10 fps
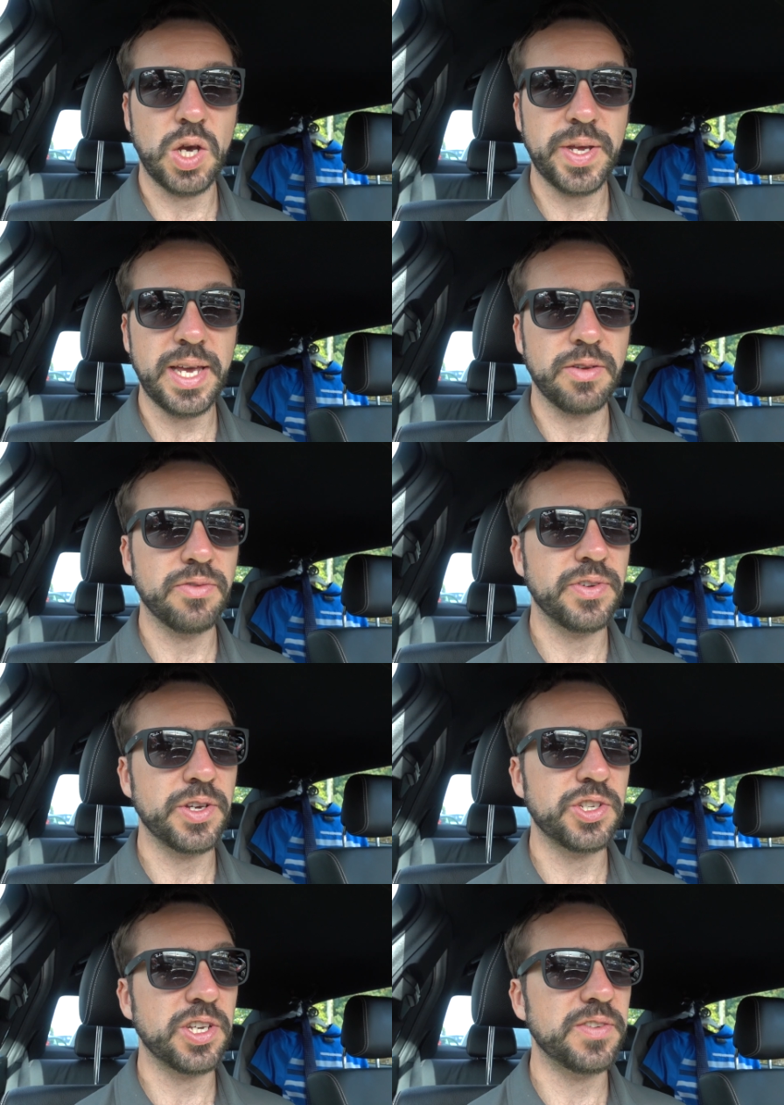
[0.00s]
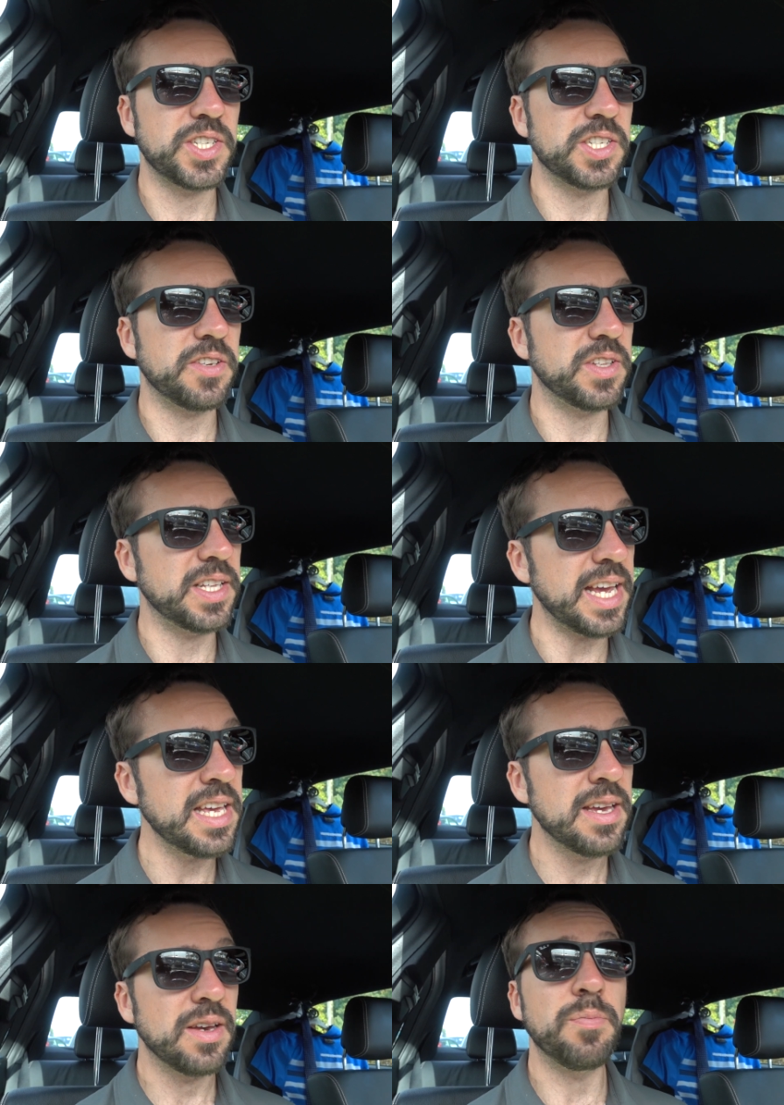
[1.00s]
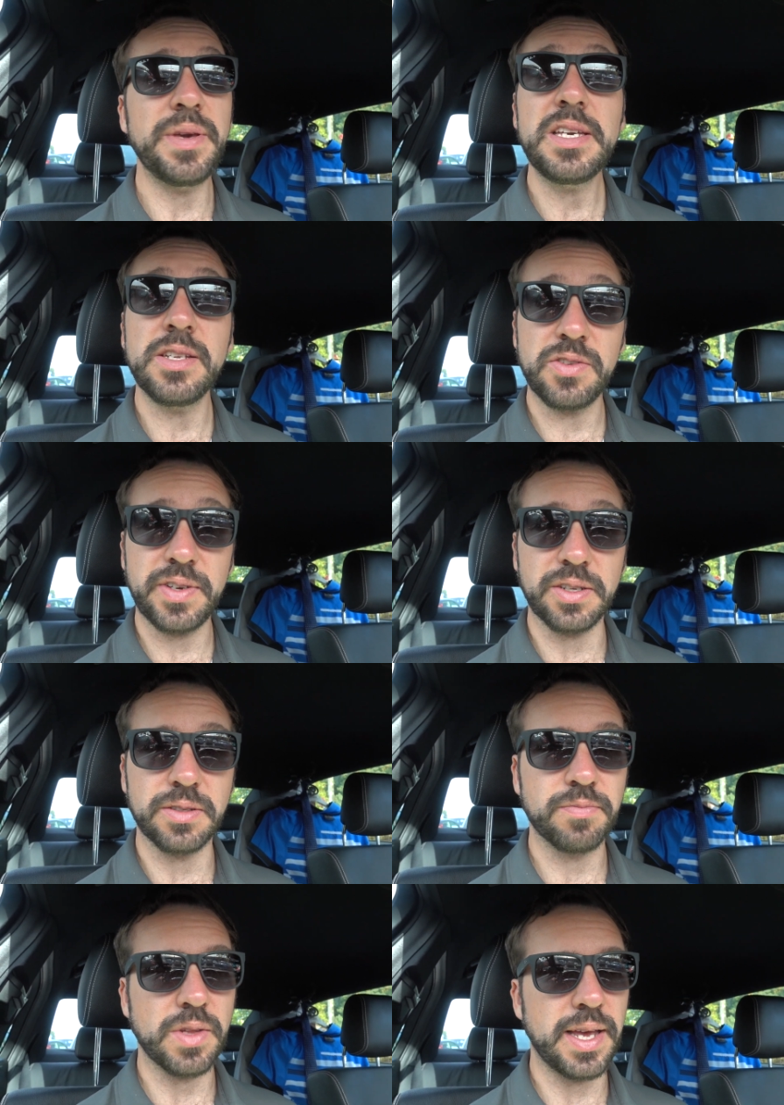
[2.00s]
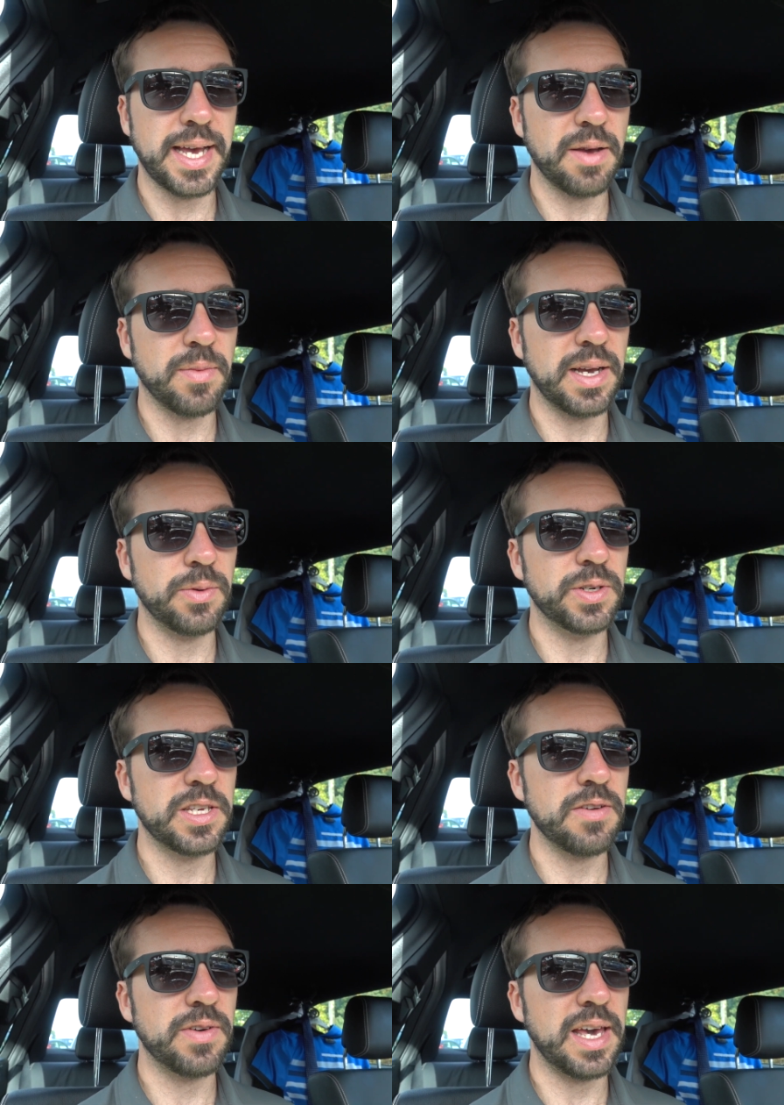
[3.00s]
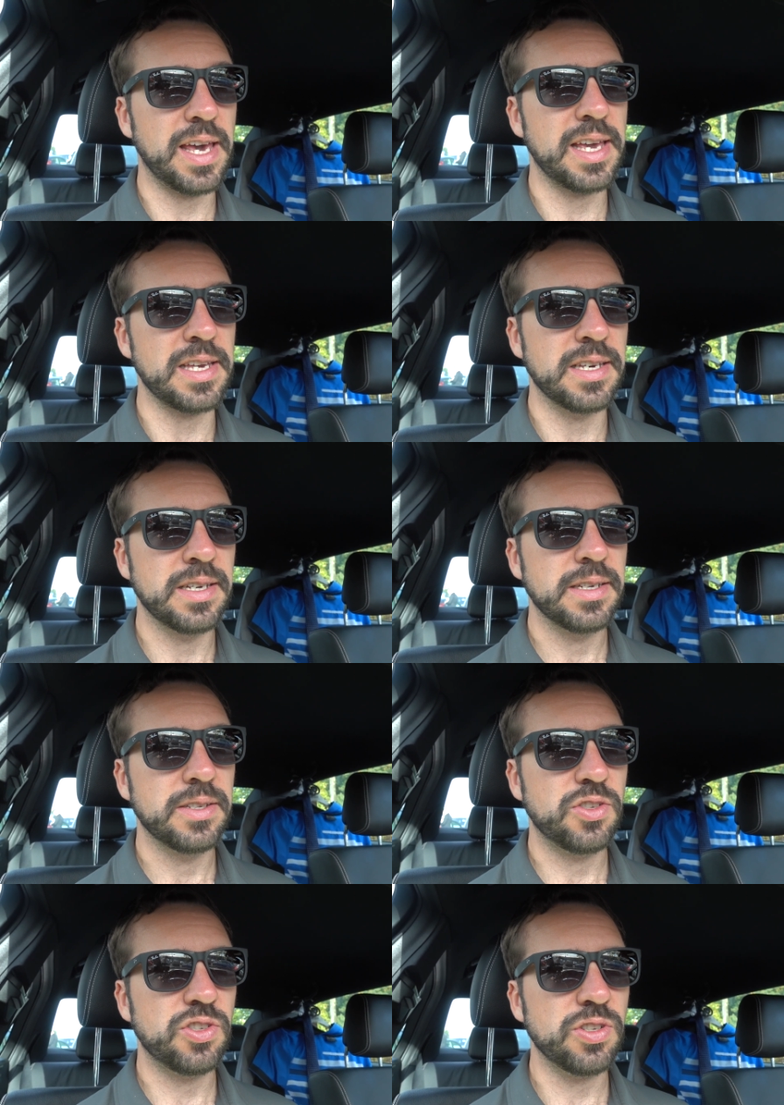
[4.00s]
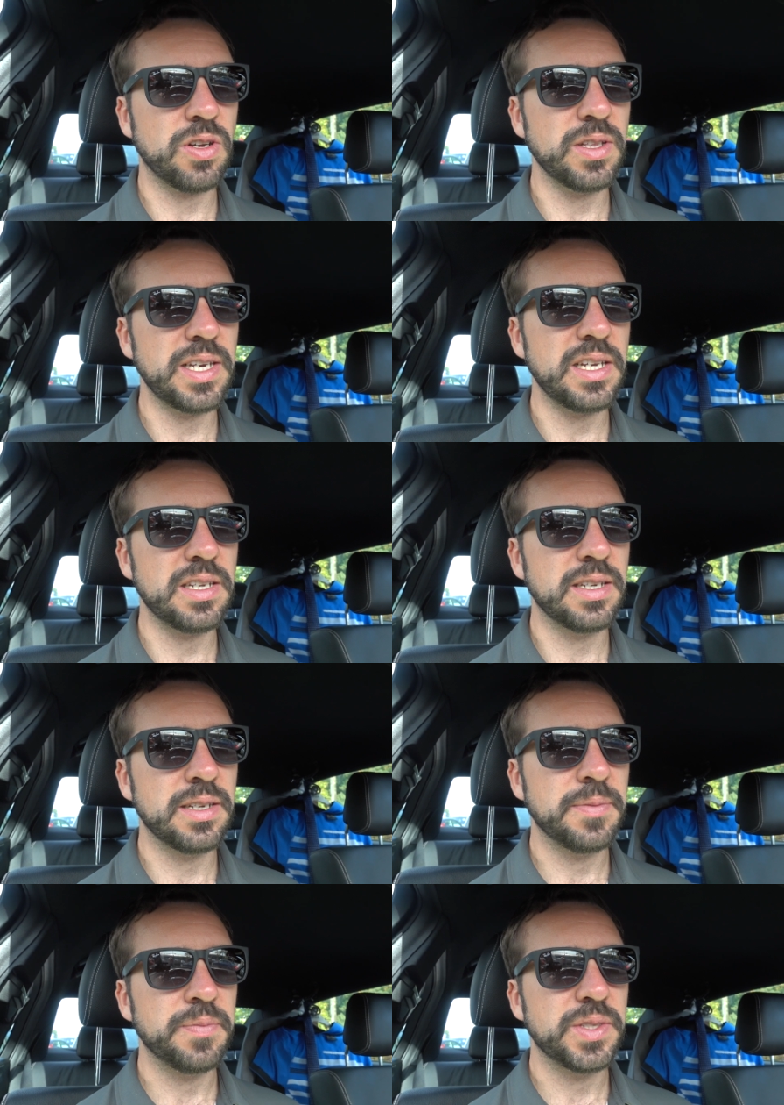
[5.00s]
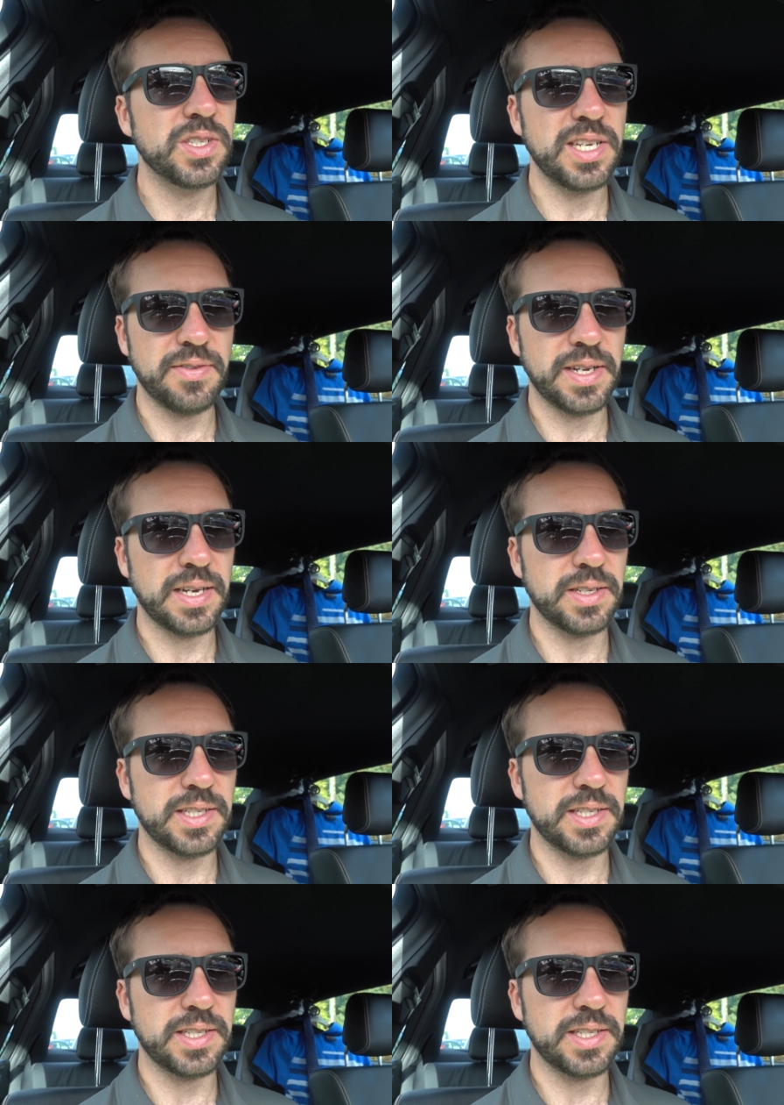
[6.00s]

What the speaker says: Okay, first services of the day, Beaconsfield. I would give it a solid 7 out of